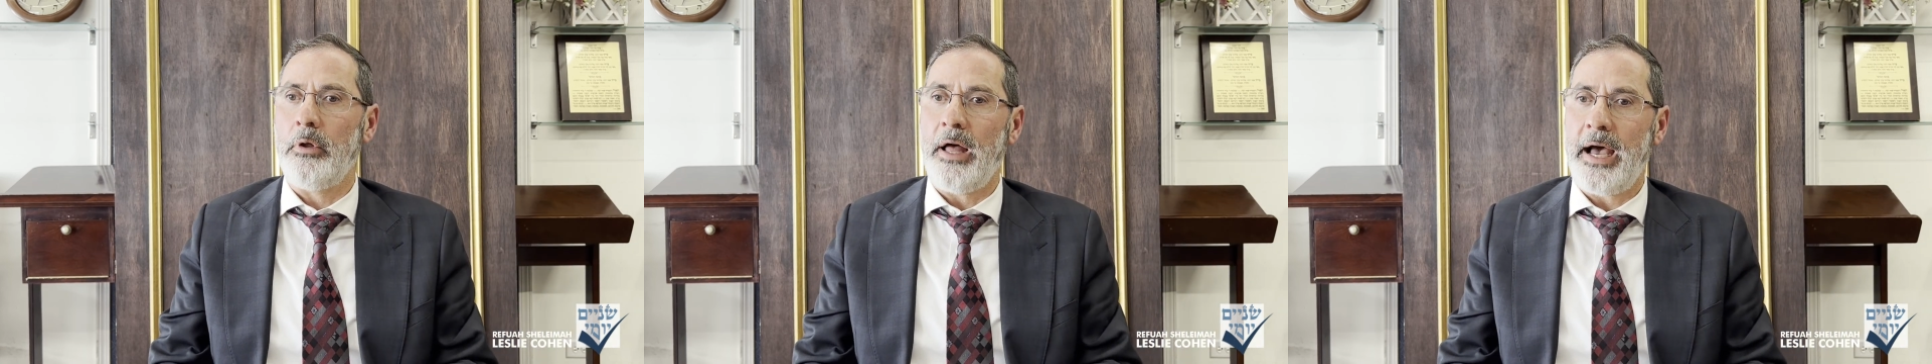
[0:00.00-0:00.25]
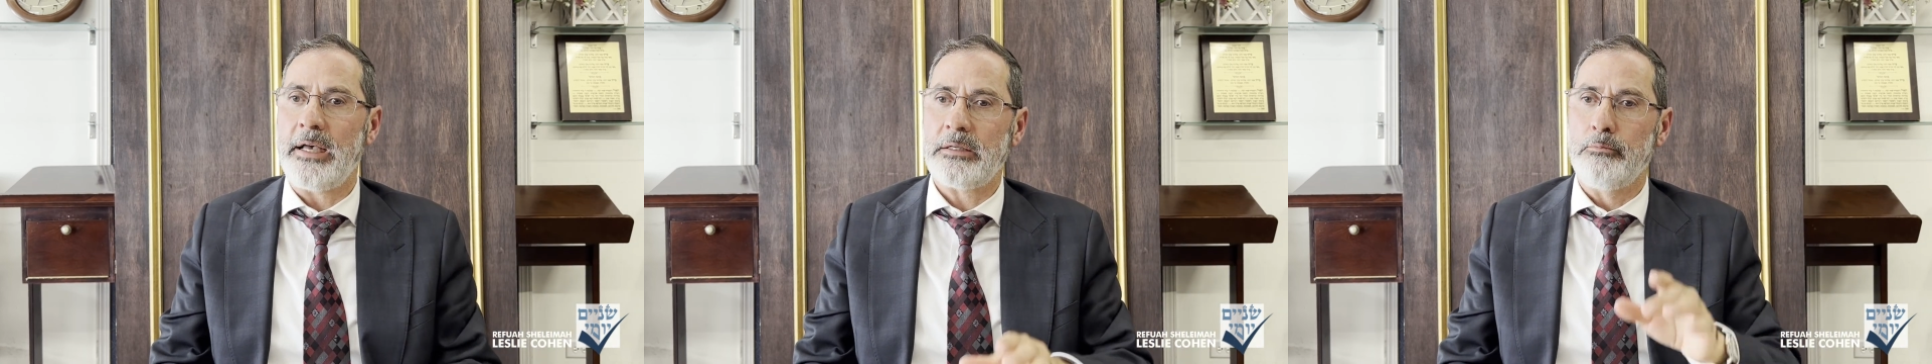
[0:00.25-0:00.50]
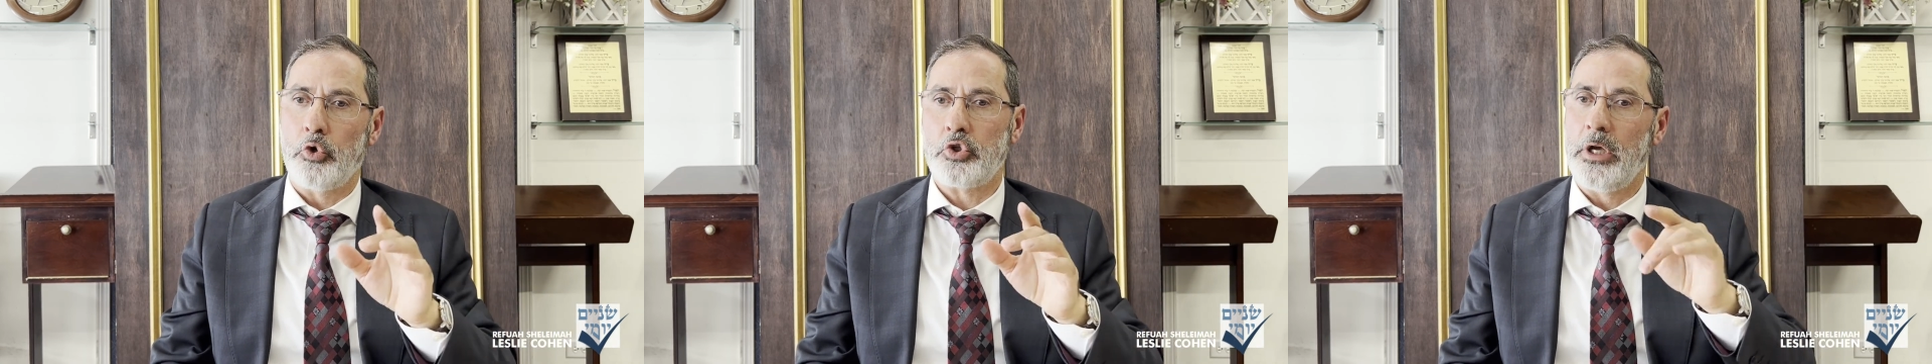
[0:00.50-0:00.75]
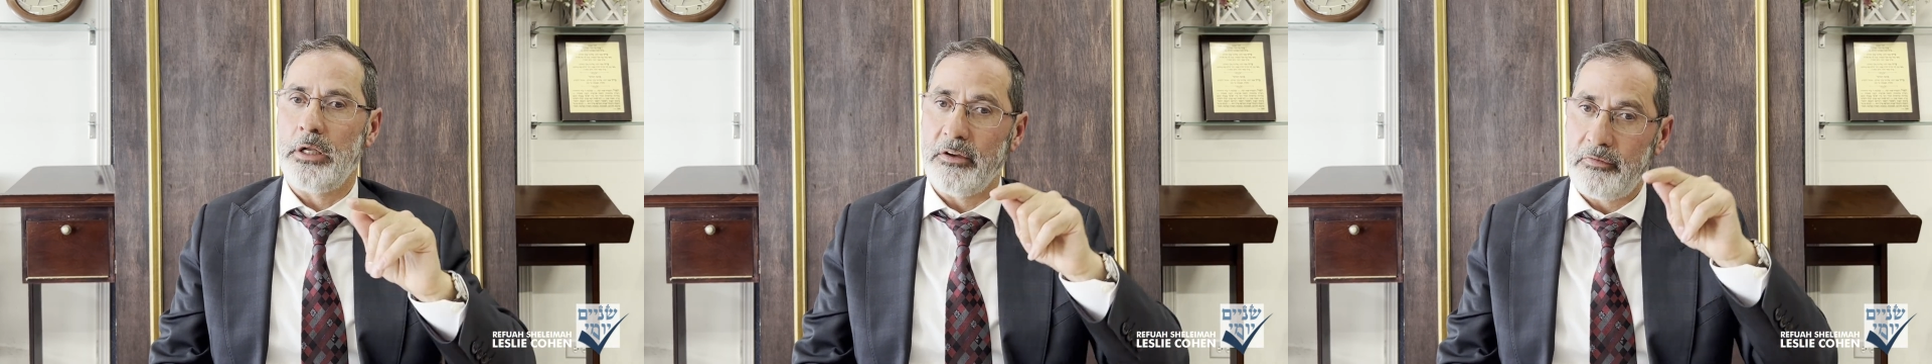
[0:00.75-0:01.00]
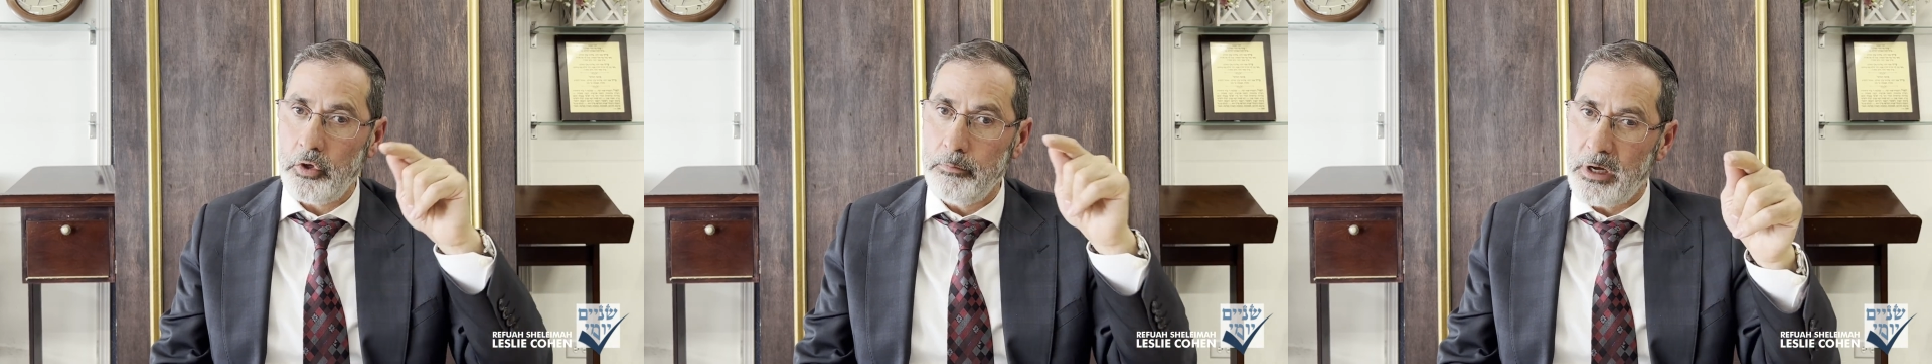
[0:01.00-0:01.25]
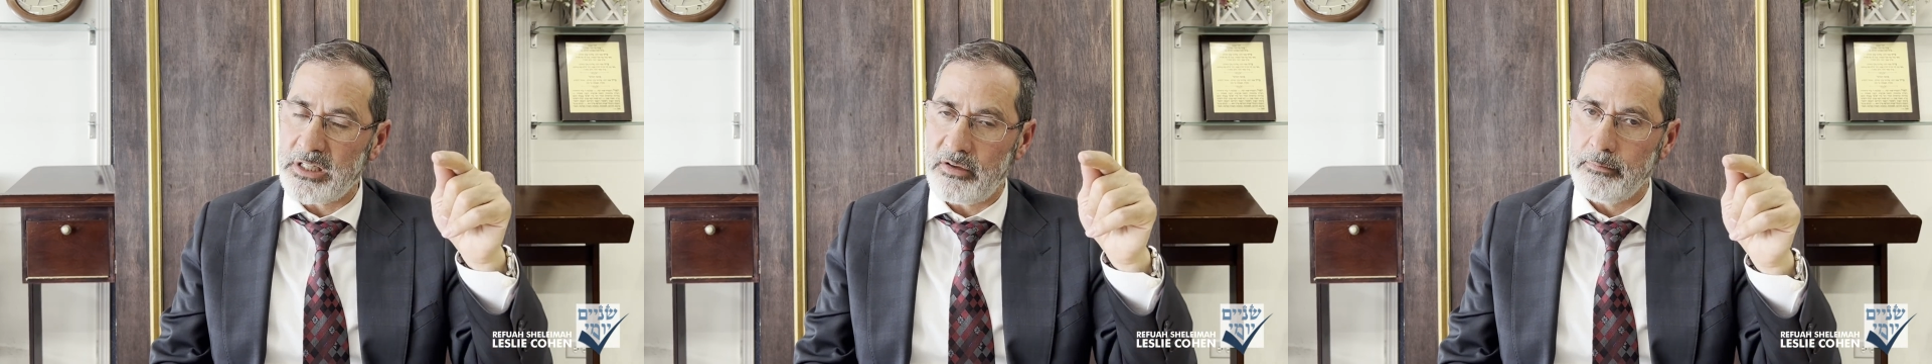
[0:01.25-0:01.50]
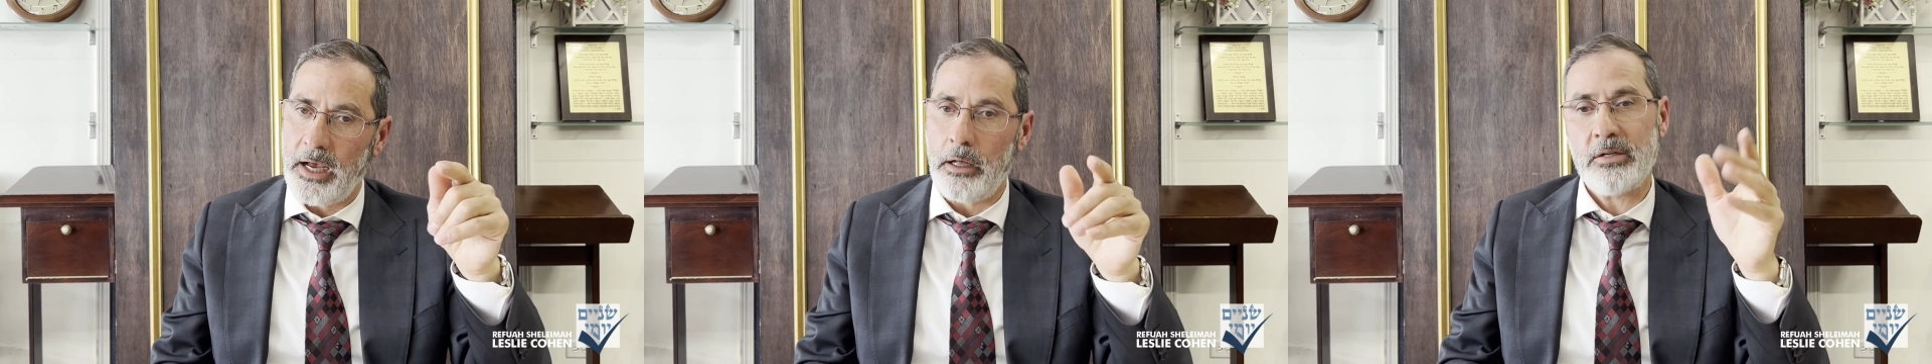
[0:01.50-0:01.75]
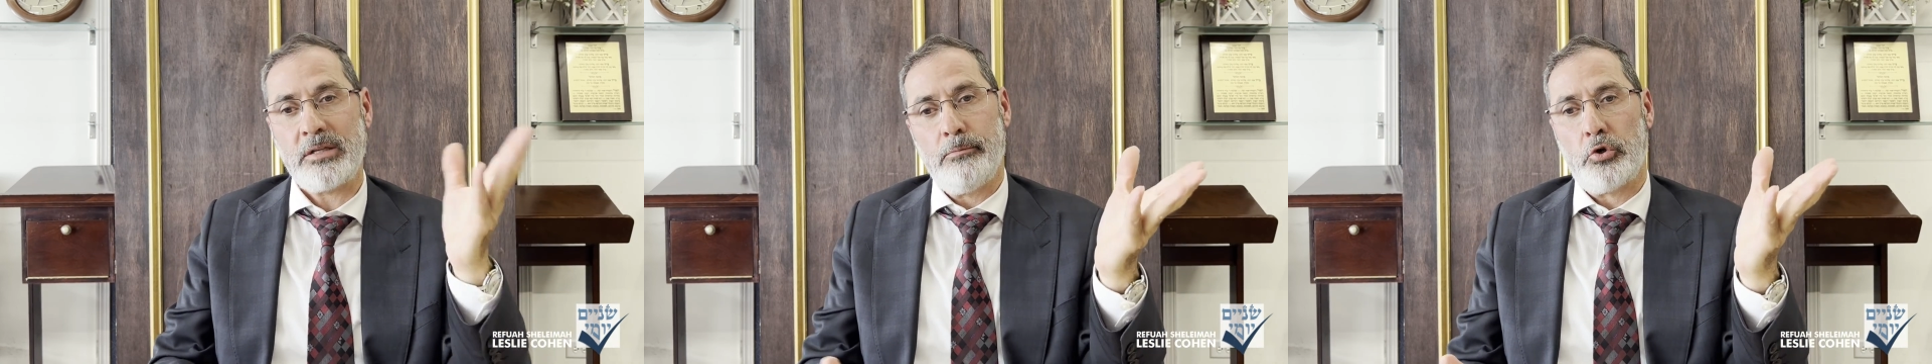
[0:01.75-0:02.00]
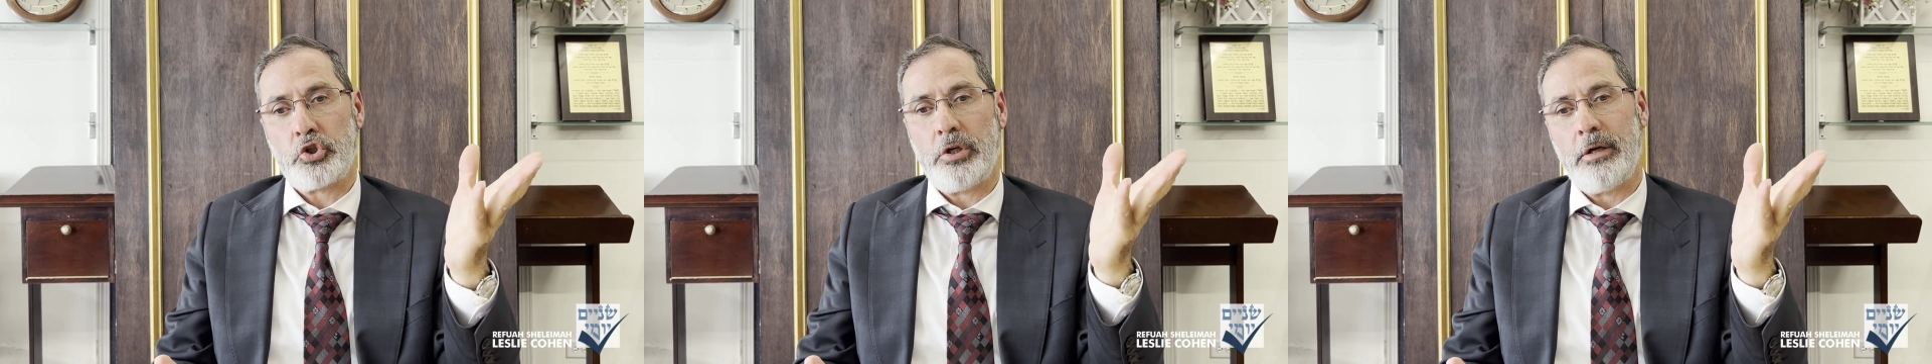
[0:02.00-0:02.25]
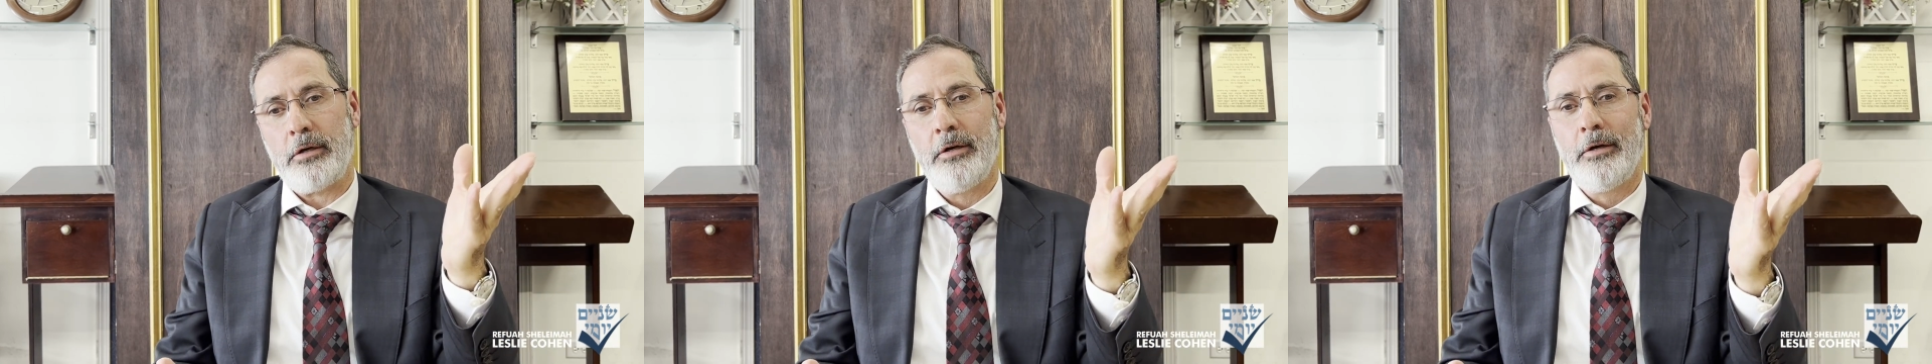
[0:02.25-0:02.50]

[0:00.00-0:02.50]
ask Moshe in a few months from now, listen, Moshe,